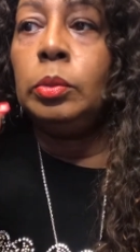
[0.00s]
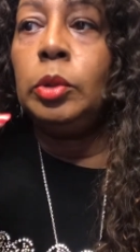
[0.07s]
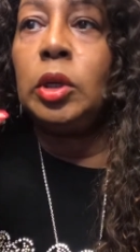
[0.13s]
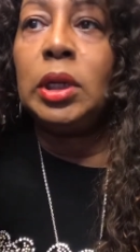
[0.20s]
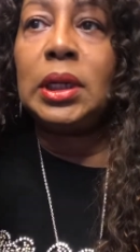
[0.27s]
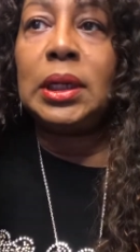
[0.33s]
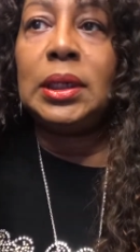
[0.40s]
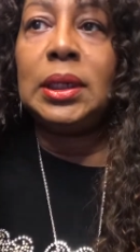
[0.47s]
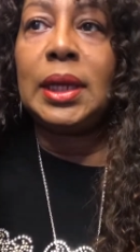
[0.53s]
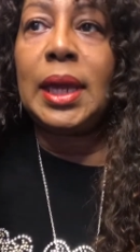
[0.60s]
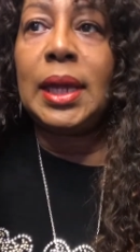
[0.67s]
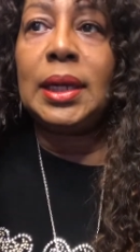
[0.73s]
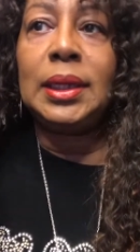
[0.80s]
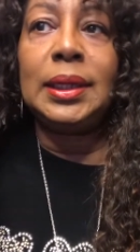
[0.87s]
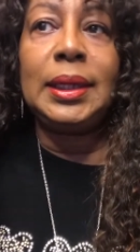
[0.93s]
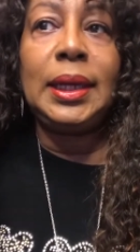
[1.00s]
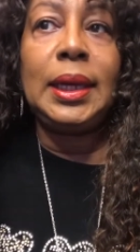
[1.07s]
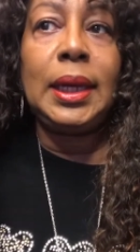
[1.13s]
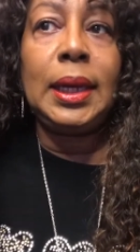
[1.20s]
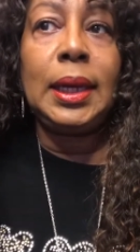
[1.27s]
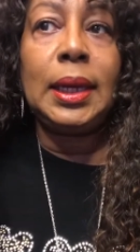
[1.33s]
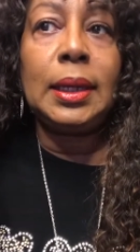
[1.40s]
we're going to look at it
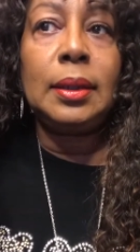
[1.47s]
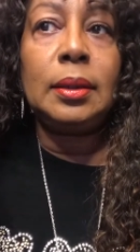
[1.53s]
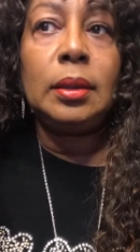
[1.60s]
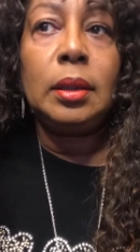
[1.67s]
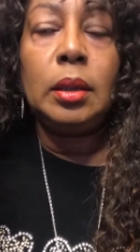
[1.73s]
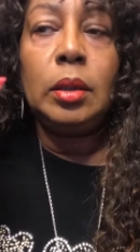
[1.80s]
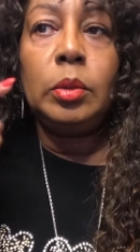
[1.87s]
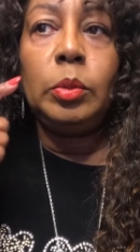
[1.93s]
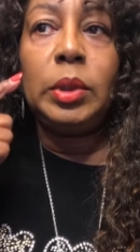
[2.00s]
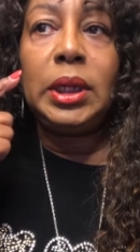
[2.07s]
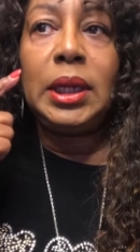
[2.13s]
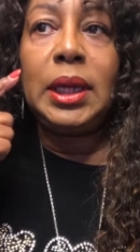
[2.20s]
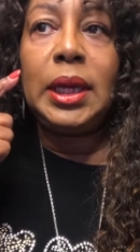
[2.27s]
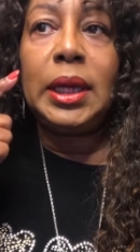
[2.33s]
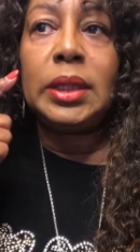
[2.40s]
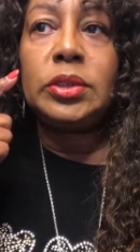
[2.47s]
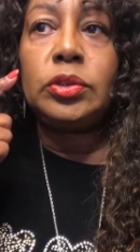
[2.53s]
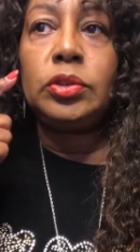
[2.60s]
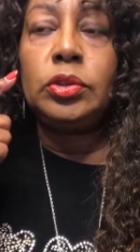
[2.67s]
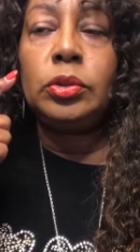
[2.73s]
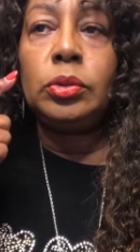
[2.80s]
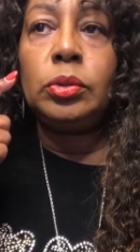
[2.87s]
again when it gets
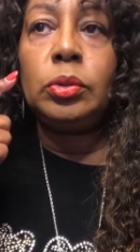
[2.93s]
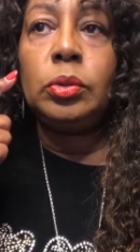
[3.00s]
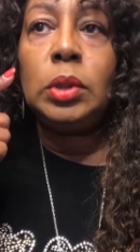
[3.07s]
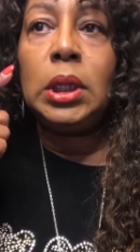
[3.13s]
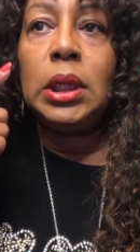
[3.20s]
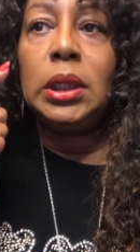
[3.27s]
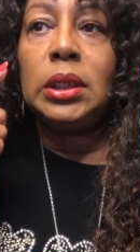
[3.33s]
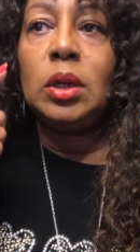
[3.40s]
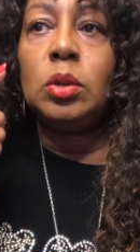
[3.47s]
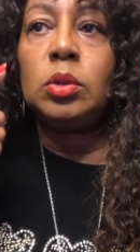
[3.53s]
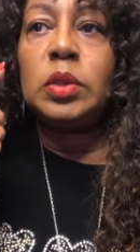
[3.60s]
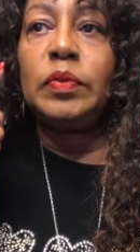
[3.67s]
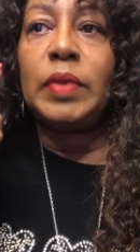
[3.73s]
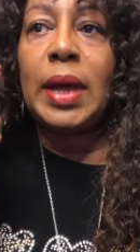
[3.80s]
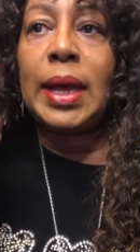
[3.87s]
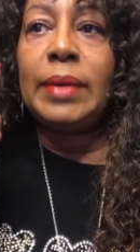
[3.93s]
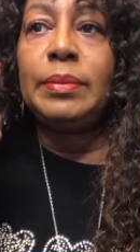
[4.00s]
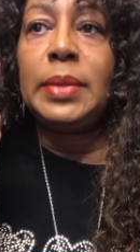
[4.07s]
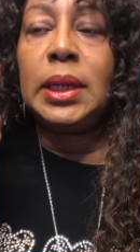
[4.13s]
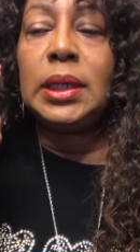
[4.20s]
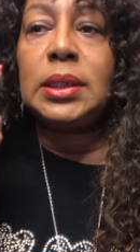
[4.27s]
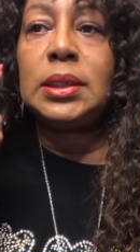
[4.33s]
to those 5
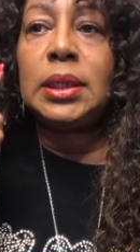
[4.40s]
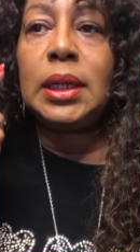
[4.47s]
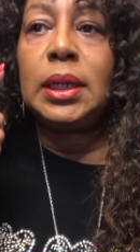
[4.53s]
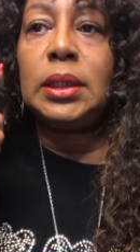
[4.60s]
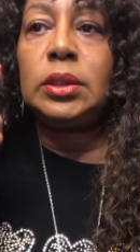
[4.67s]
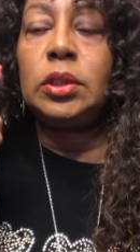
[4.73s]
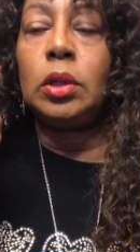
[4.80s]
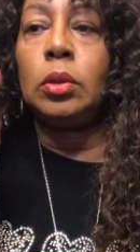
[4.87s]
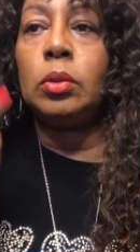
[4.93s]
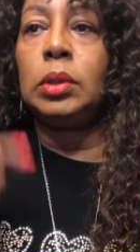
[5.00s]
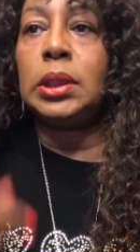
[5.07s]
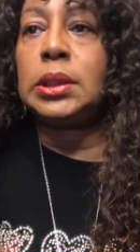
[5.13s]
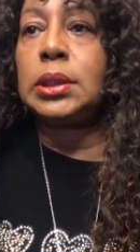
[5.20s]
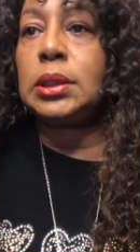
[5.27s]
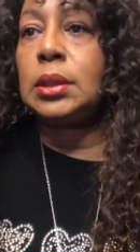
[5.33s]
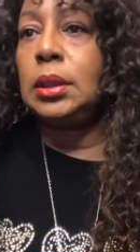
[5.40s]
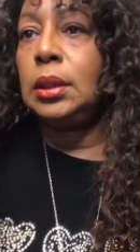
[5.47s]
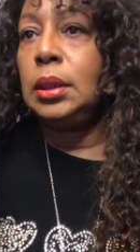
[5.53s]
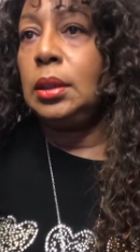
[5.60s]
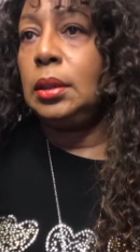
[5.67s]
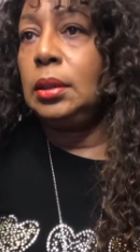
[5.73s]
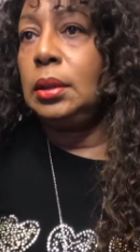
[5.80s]
minutes that it told us
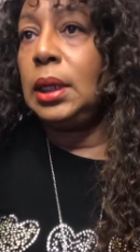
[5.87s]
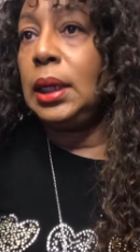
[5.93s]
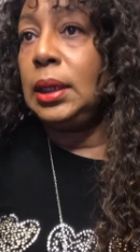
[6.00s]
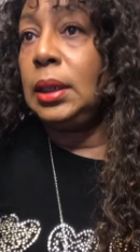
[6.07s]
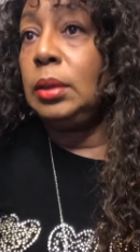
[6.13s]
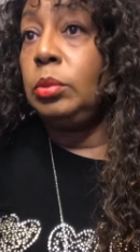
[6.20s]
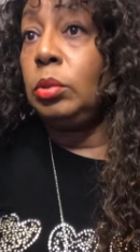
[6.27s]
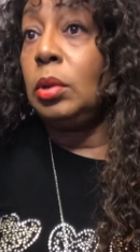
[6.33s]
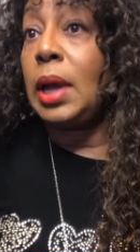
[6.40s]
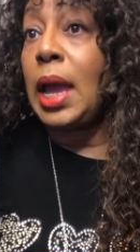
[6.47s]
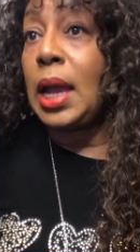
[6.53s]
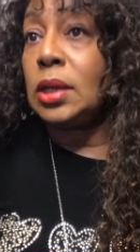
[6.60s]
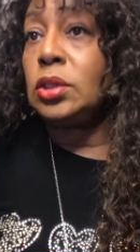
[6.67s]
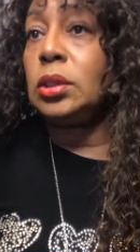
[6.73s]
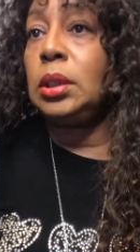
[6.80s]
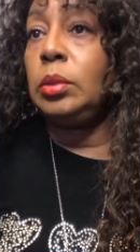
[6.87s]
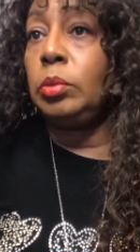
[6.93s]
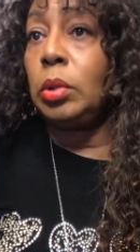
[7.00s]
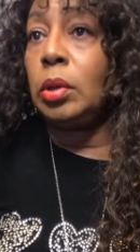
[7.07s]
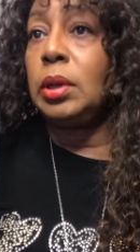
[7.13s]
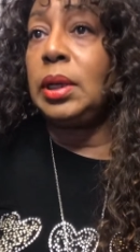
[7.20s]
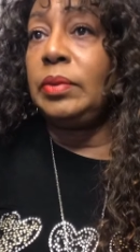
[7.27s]
that it will actually
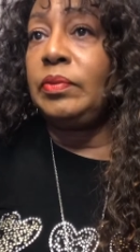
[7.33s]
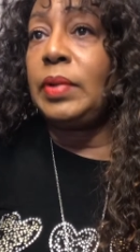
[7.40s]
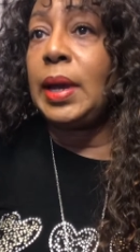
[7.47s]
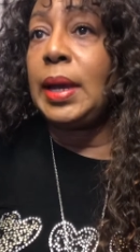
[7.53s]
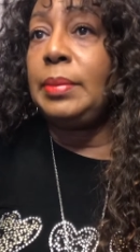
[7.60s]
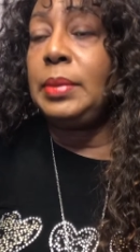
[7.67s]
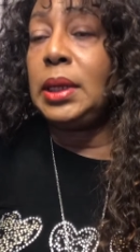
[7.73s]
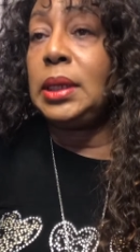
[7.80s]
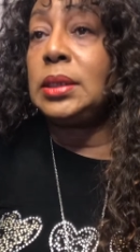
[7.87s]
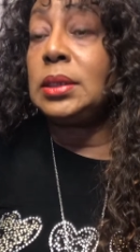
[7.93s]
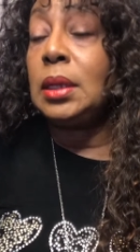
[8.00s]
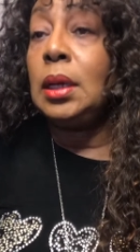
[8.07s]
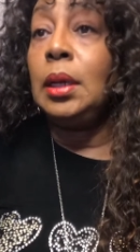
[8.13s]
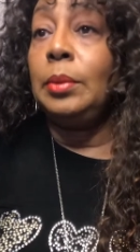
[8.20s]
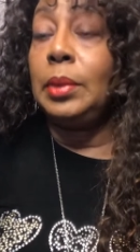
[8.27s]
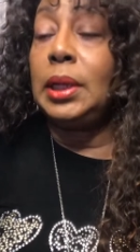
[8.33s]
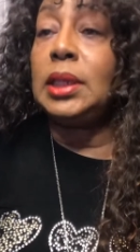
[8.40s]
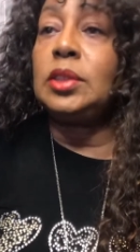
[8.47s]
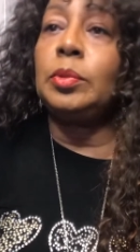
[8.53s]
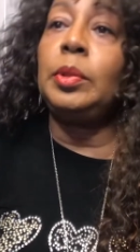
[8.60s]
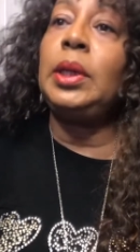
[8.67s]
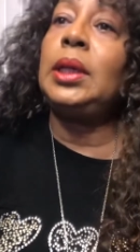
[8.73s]
work in 5 minutes. But
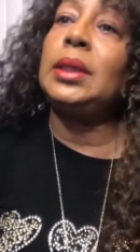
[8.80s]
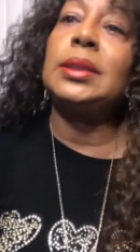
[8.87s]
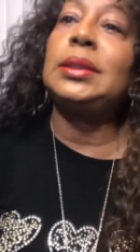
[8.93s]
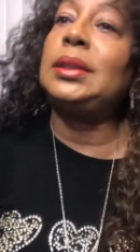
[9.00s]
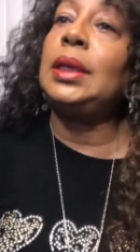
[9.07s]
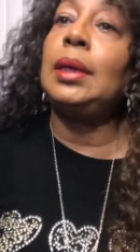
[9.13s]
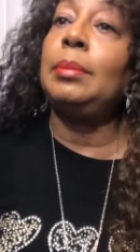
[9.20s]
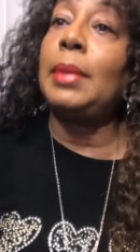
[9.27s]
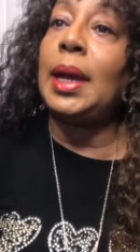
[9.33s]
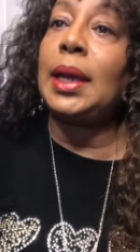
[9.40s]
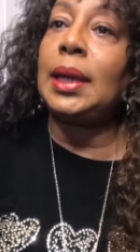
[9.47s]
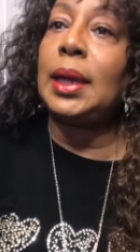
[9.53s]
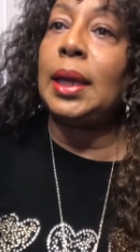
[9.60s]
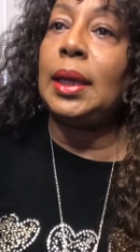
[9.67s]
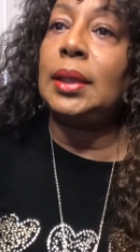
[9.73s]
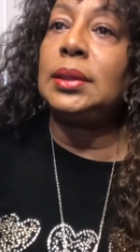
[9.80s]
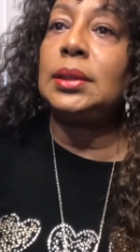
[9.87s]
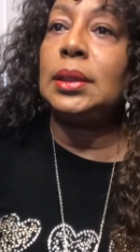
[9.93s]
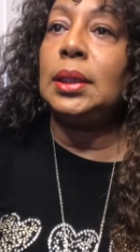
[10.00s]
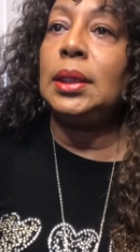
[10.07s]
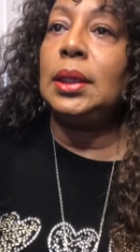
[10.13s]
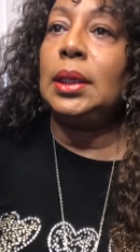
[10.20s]
as we can see in my case,
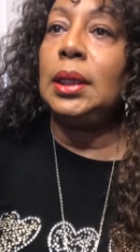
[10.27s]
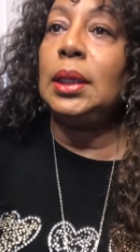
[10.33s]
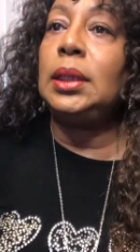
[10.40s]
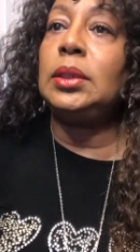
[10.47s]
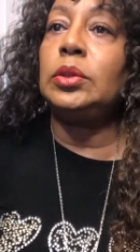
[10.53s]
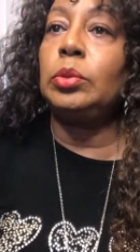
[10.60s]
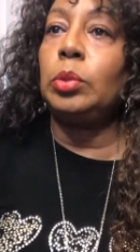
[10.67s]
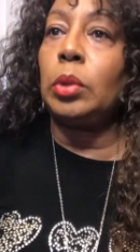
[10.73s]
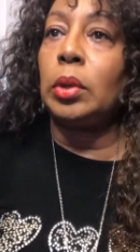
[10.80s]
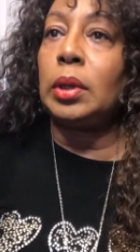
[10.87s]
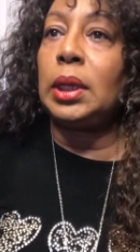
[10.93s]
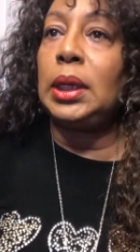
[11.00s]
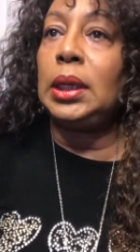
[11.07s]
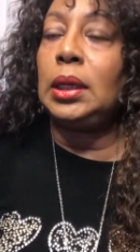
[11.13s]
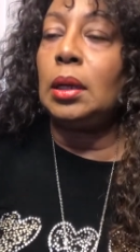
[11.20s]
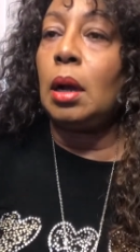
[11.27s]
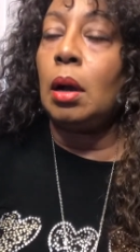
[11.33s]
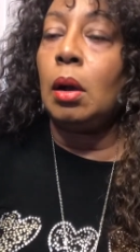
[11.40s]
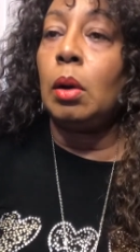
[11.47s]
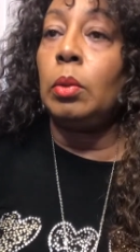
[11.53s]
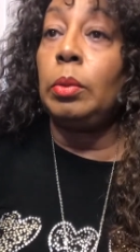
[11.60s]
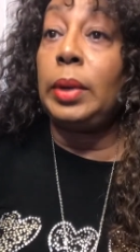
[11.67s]
it is working
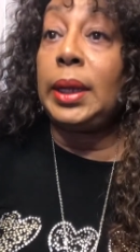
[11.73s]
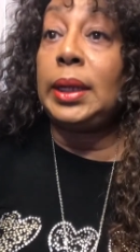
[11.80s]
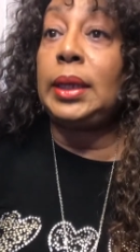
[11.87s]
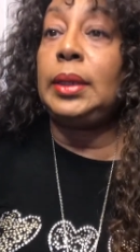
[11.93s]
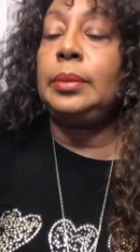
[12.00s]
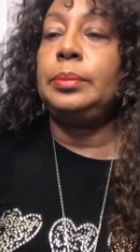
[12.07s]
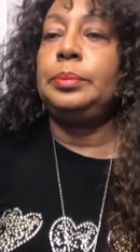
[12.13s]
already.